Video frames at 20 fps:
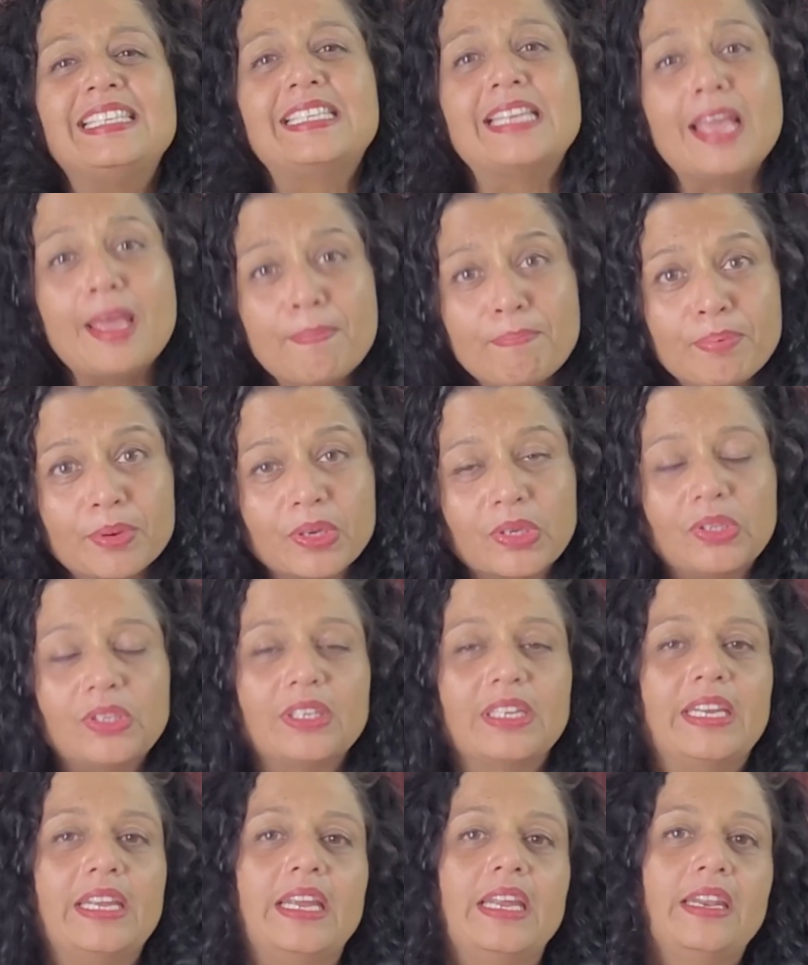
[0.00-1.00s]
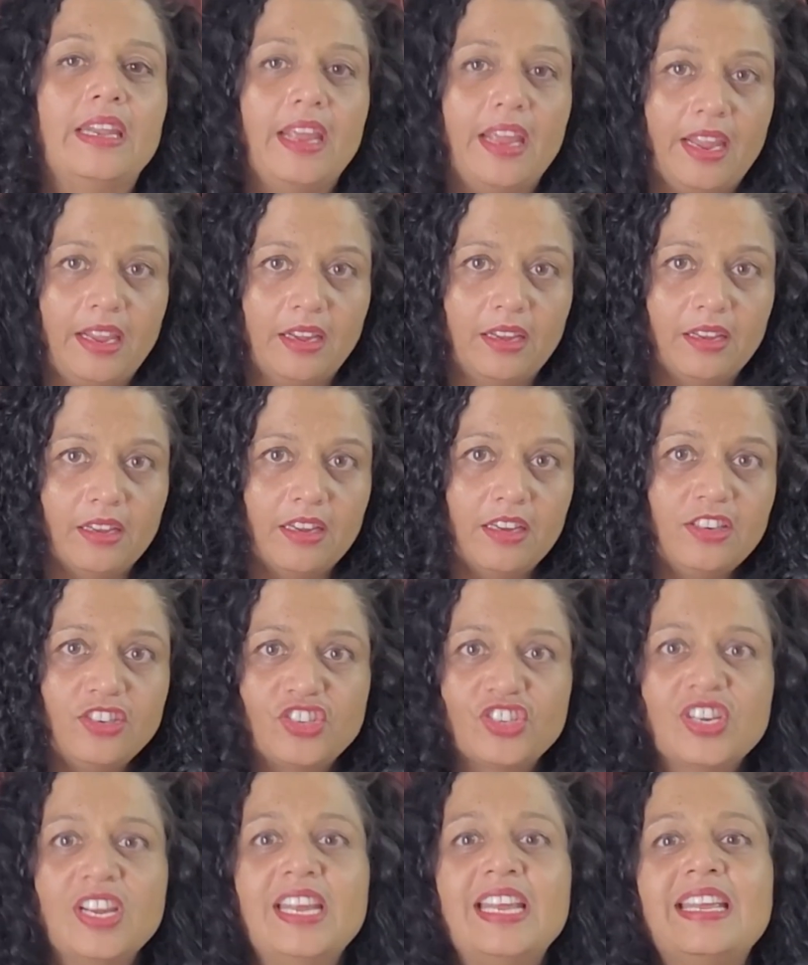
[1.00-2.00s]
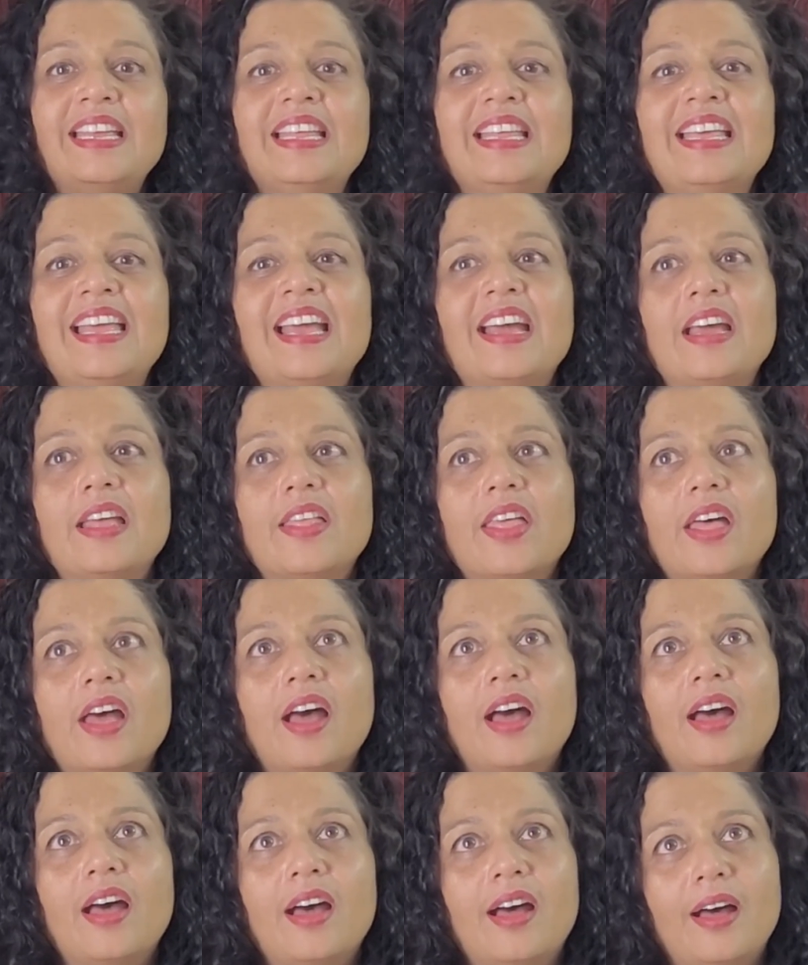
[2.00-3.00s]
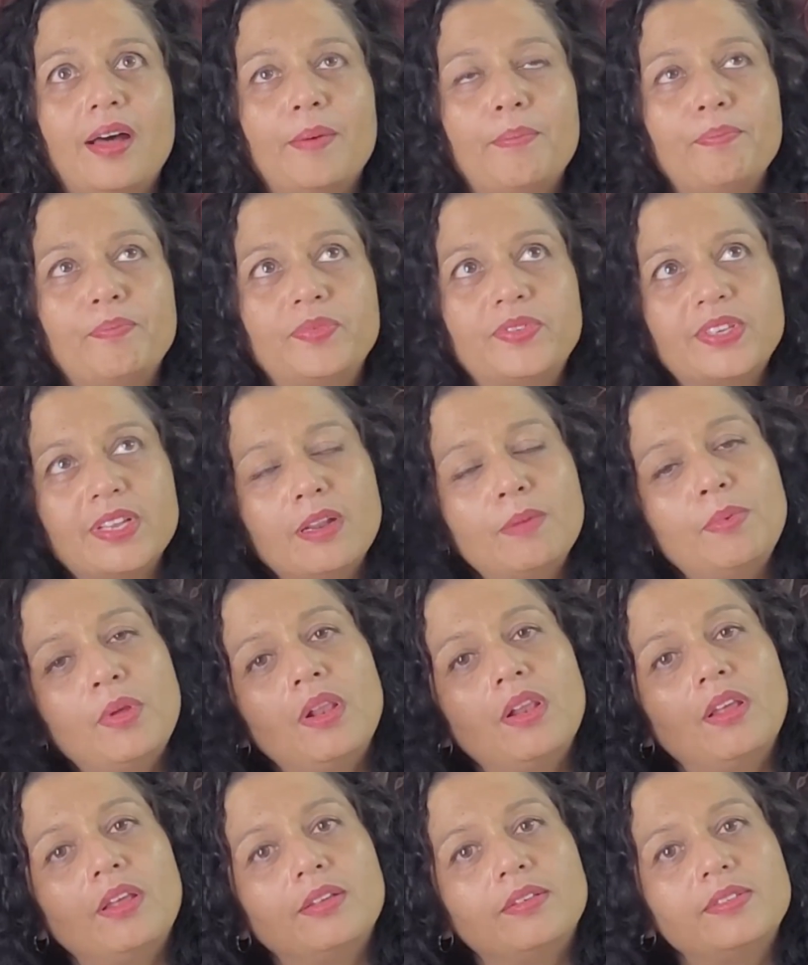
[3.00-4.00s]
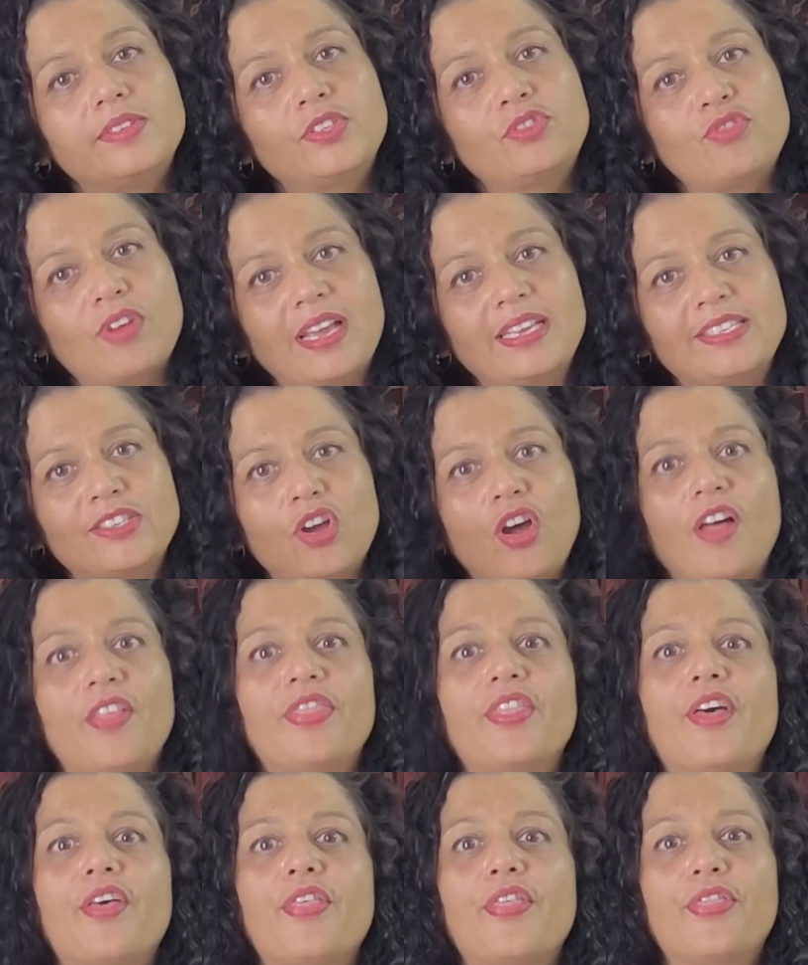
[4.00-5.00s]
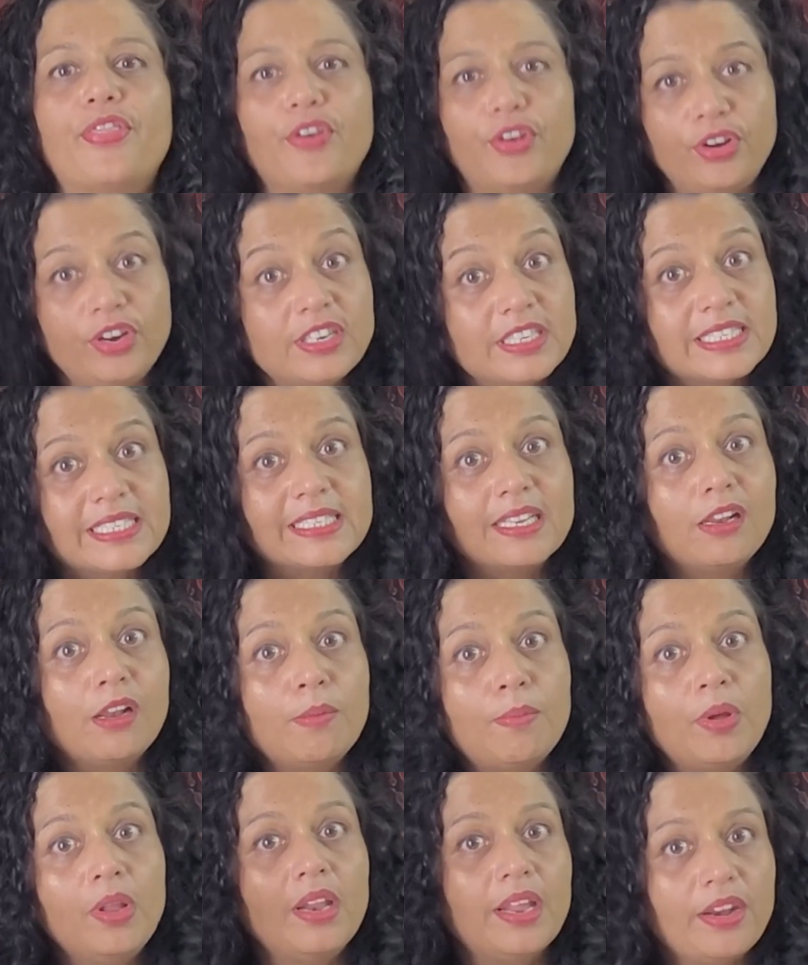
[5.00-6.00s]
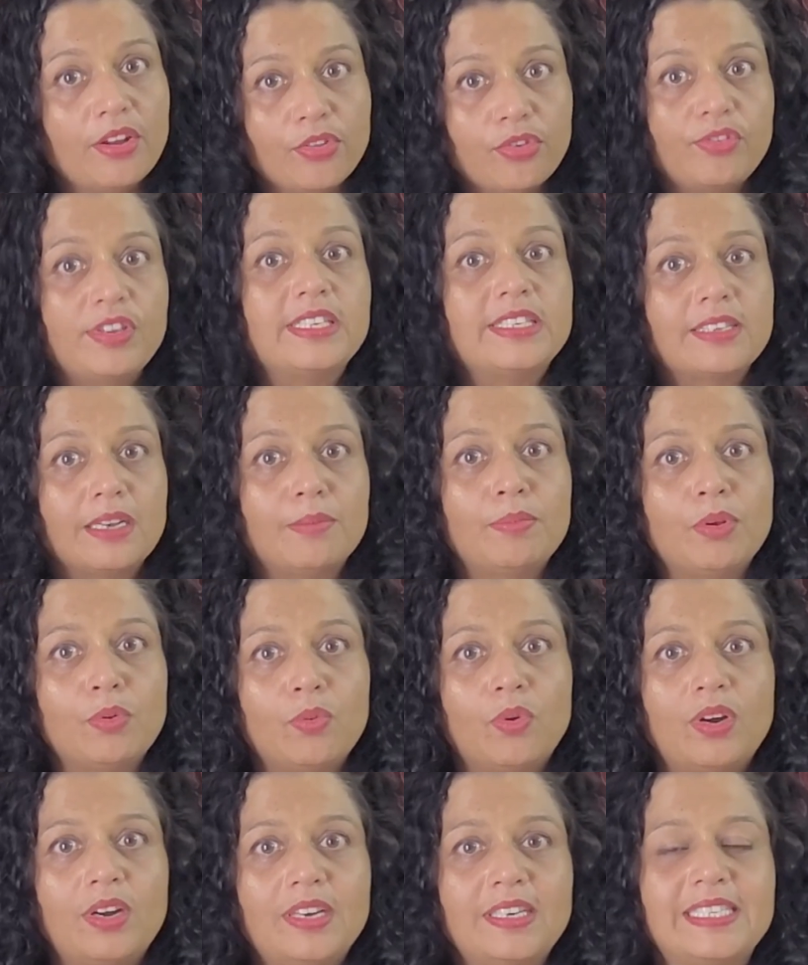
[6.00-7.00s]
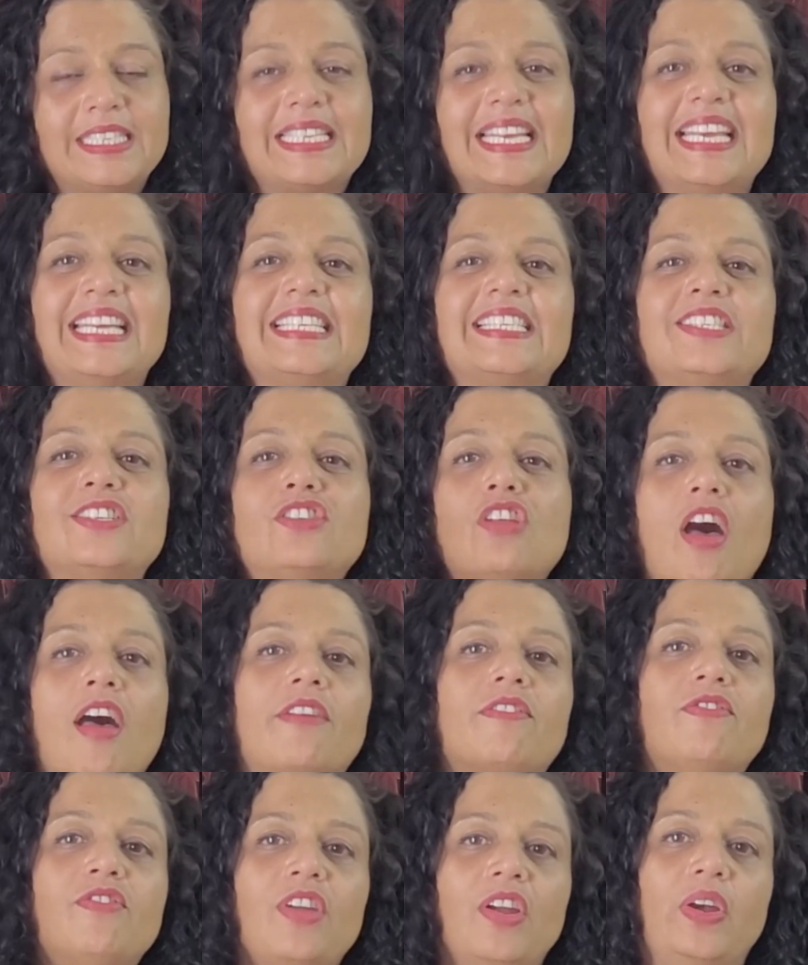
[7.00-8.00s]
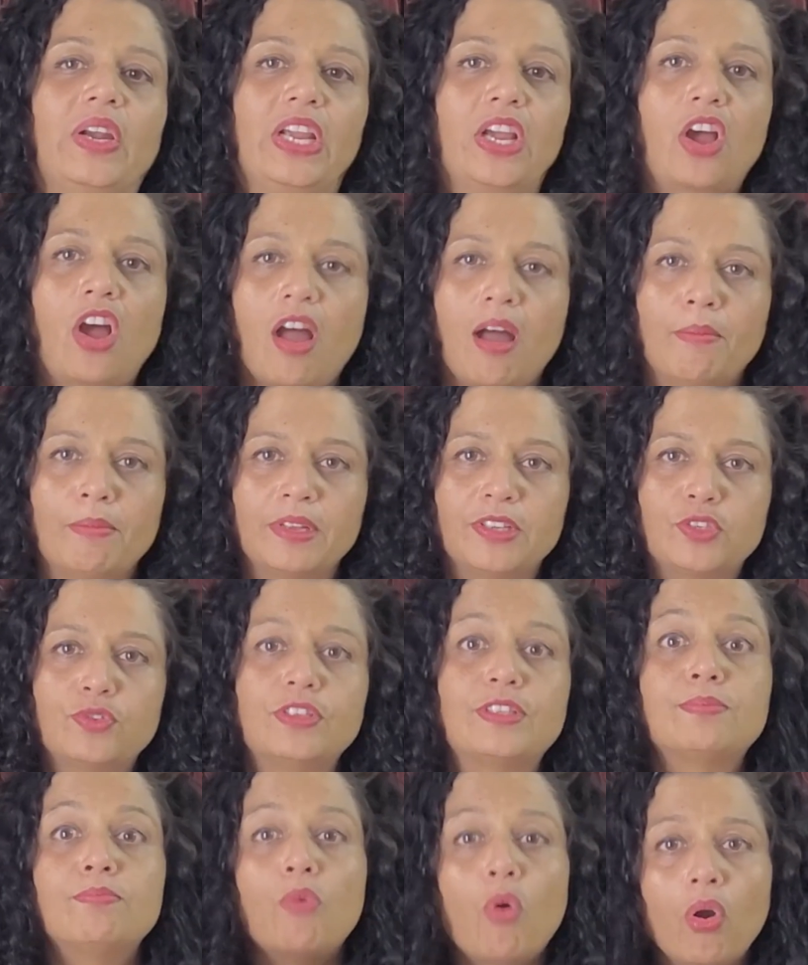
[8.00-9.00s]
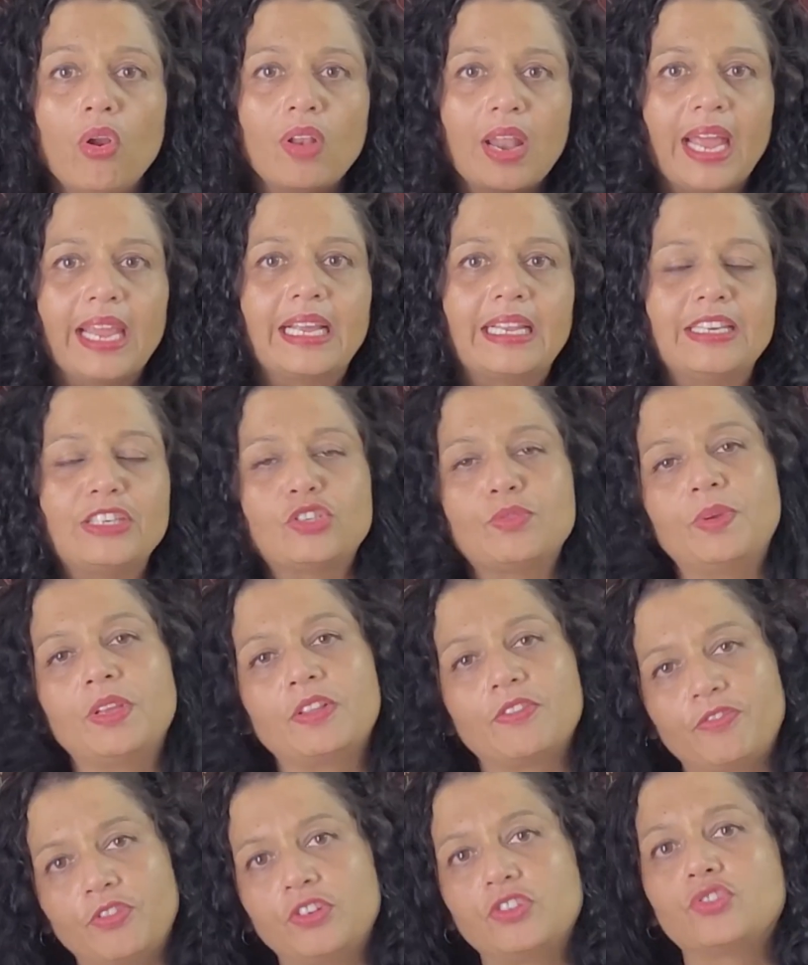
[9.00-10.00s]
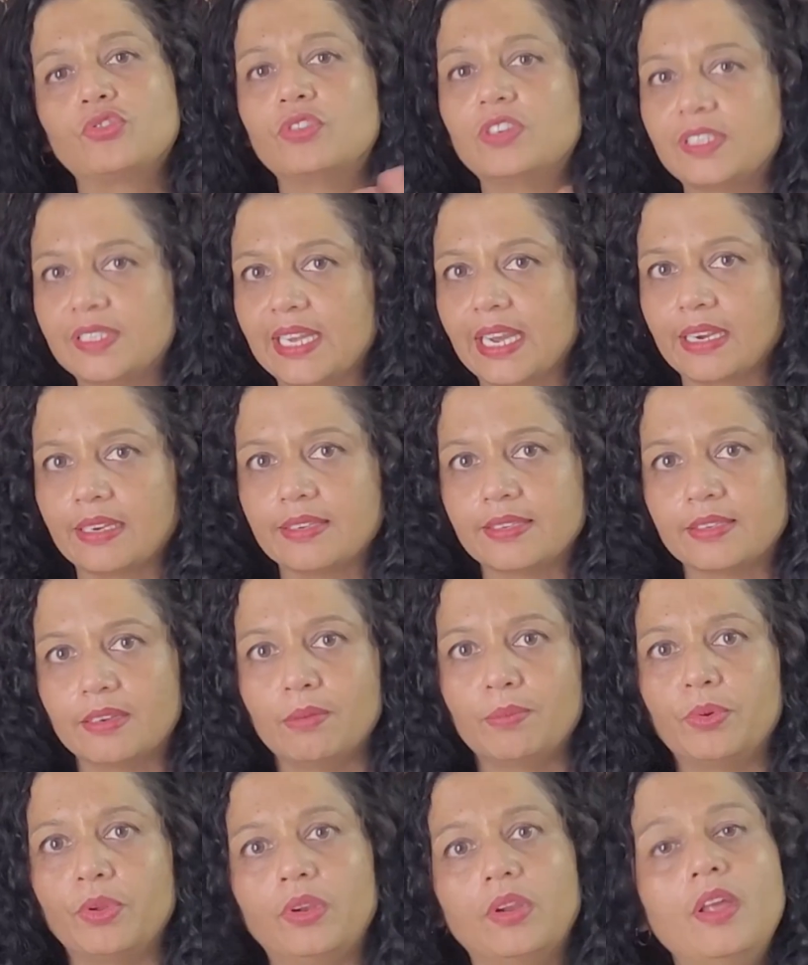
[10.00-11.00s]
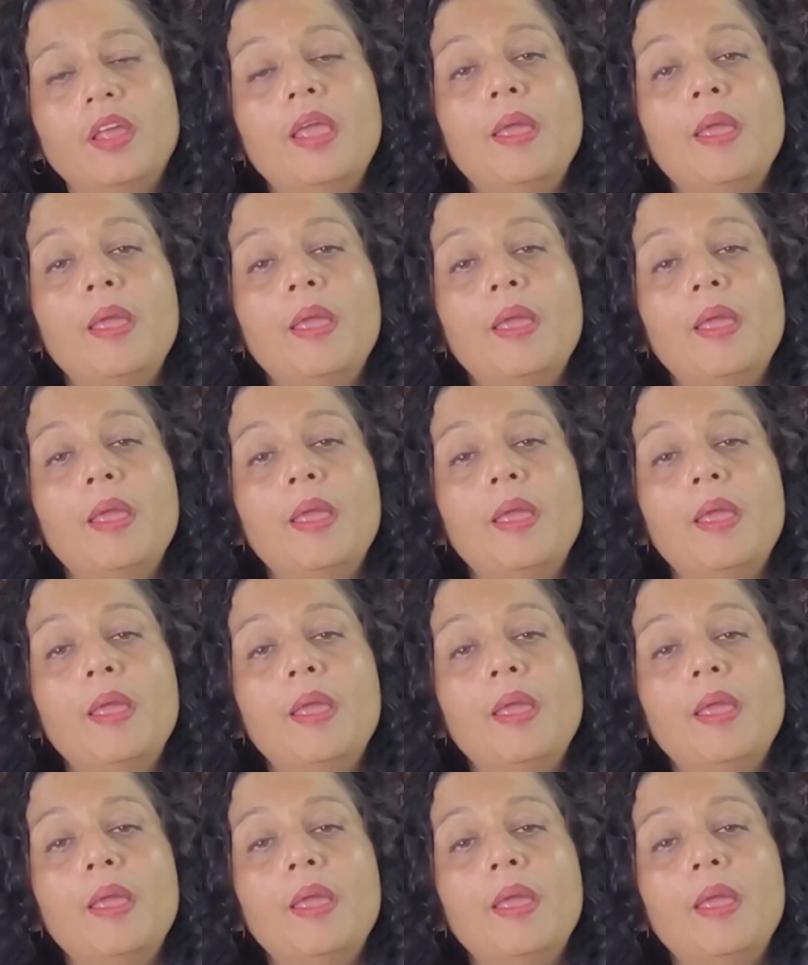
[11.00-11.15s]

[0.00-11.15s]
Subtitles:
typically in English, syllable stress on the third syllable in a 3-syllable words is not very common. So it's more likely to be the first or second syllable.